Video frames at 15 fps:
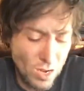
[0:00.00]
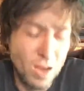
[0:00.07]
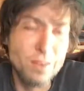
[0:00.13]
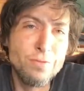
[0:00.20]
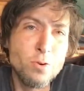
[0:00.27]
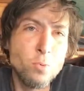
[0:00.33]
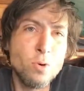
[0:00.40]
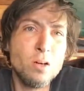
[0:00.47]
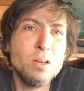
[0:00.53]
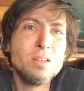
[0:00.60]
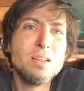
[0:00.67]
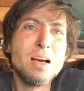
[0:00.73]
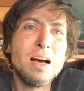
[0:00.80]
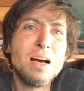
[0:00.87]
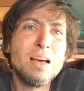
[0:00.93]
I, for
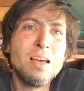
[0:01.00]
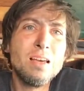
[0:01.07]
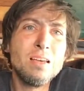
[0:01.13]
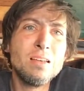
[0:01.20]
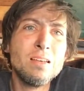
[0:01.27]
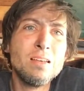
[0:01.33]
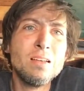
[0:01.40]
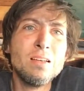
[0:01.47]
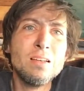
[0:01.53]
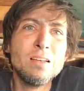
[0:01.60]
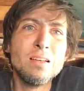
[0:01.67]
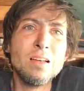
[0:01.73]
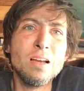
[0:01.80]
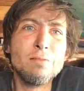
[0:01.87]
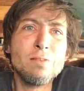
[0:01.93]
one, I
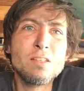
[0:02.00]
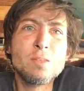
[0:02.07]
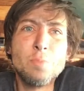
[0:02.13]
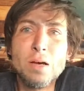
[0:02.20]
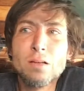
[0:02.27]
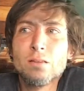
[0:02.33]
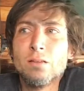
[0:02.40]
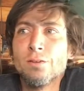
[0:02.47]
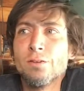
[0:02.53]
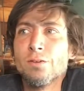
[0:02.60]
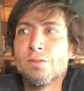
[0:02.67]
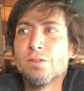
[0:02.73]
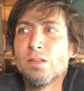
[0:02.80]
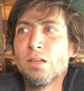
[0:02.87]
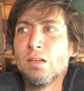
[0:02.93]
respect
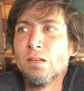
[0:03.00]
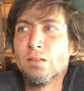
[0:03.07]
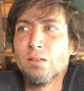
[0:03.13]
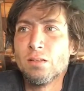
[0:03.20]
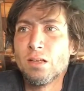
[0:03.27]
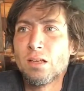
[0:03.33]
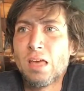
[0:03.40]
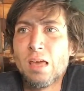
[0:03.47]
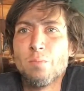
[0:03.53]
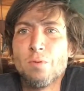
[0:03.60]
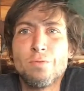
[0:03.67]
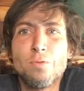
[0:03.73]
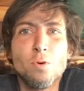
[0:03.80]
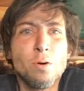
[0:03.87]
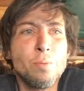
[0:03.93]
those and that came
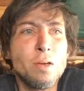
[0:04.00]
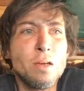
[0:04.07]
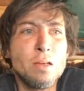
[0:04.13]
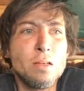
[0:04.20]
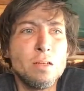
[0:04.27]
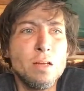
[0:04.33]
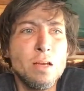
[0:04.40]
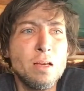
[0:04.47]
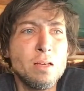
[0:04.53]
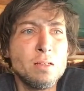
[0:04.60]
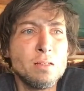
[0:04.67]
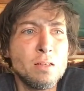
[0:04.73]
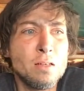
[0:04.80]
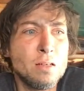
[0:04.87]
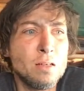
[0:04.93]
before me,
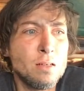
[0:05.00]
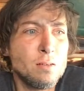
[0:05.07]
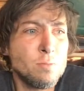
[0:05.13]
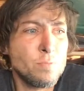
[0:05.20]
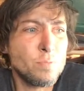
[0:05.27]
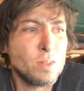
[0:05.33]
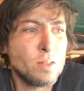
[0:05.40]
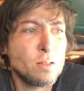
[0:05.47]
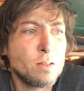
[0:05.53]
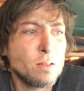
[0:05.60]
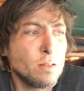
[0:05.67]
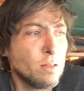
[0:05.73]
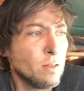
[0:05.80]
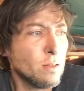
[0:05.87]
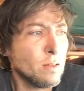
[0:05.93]
and
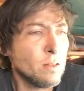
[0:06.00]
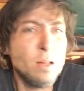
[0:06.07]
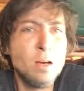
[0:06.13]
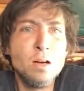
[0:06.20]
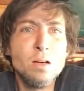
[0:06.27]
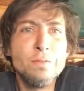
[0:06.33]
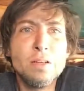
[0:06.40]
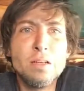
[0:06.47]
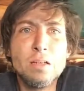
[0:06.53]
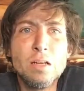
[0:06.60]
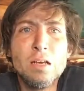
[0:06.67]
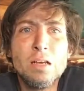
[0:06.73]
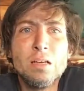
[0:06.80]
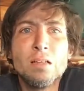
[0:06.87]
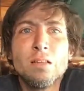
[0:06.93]
love
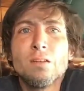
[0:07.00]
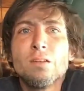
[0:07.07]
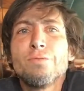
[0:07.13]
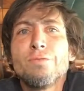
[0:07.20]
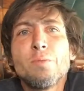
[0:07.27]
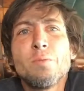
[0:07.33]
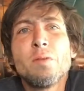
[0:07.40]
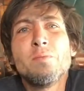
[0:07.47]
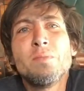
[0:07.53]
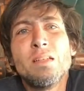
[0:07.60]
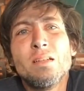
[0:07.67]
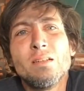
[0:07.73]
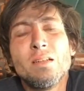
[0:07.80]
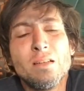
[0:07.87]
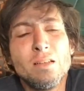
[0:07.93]
and learn from them
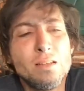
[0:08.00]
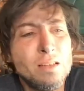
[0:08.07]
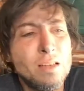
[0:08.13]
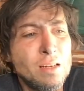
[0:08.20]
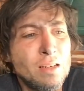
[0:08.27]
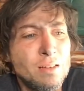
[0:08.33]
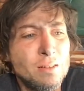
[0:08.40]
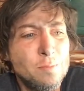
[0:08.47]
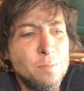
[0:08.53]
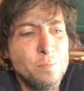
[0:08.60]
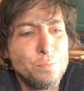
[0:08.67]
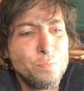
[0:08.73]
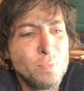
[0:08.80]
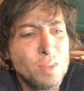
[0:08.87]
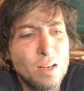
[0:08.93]
dearly, you know.
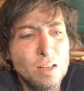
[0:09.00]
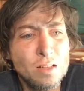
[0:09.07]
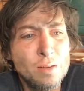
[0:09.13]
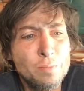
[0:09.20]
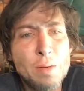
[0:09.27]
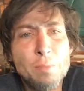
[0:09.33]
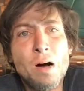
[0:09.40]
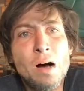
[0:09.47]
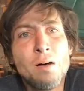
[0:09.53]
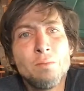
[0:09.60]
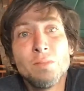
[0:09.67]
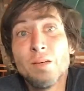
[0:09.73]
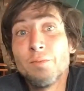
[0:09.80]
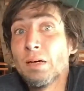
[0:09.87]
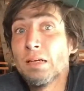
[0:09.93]
I love my
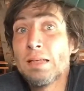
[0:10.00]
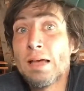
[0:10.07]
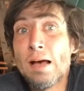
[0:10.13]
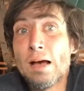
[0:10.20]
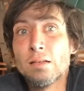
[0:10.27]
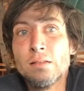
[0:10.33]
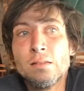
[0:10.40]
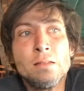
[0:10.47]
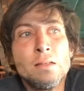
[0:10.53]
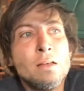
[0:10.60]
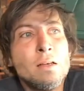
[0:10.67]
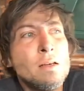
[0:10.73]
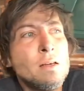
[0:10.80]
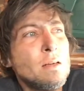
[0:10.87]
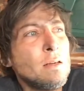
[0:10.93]
mom, love my dad.
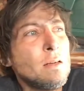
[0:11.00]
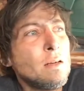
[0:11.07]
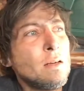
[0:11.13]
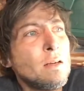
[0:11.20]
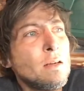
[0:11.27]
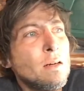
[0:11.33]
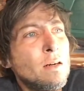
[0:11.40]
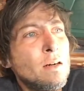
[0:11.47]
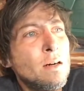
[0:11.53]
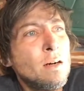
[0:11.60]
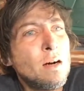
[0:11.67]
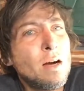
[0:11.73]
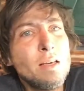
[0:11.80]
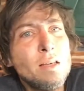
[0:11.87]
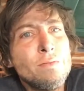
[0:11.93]

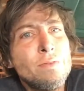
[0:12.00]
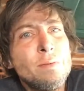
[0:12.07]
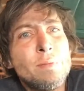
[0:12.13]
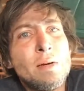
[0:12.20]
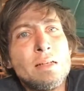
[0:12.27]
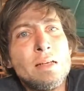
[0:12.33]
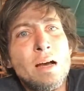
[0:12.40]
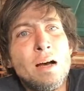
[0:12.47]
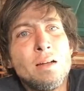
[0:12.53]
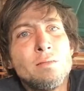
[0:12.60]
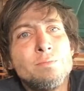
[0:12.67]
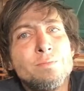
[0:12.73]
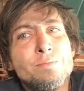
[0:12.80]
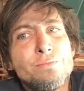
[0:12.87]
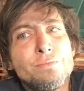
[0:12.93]
I envy my dad.